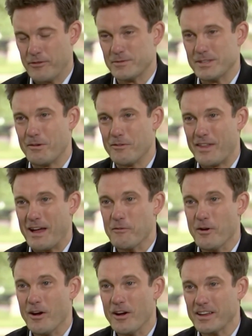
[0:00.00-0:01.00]
from some of that
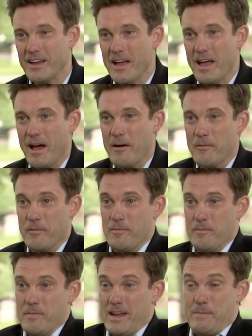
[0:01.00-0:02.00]
work,
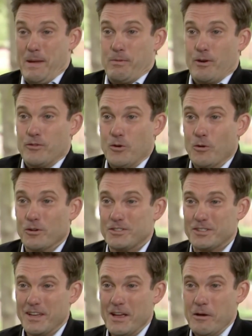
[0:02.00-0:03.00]
many people, of
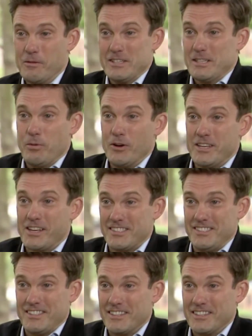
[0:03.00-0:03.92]
course, were disappointed because he's